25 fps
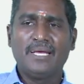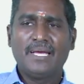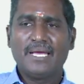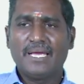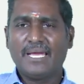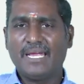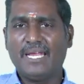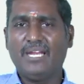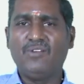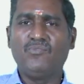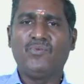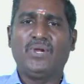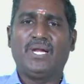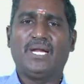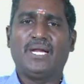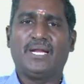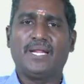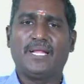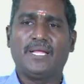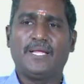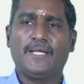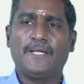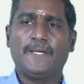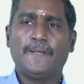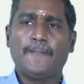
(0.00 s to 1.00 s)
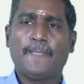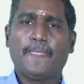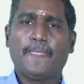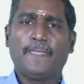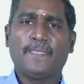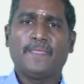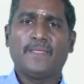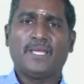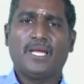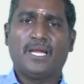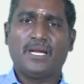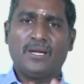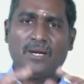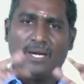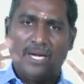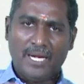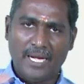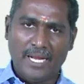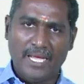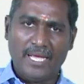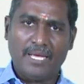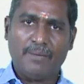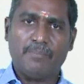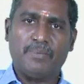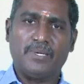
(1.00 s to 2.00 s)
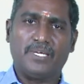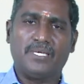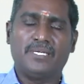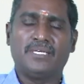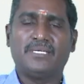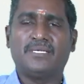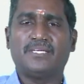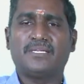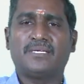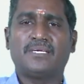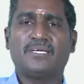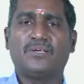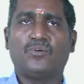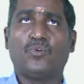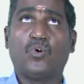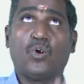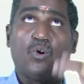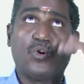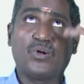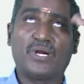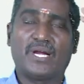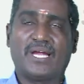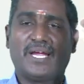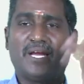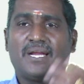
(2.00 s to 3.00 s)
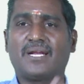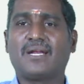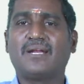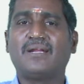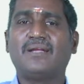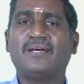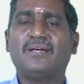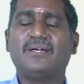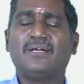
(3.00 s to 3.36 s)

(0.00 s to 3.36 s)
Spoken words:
inventory and labor, overhead.